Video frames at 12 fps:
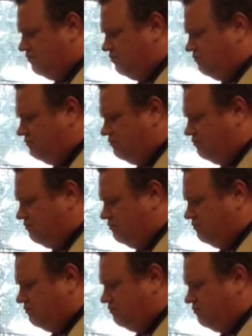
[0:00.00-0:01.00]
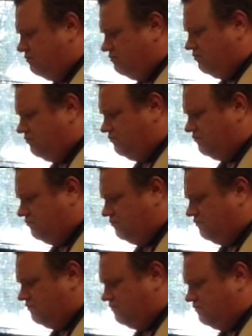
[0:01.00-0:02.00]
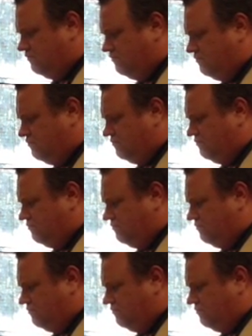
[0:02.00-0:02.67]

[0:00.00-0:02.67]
[no speech]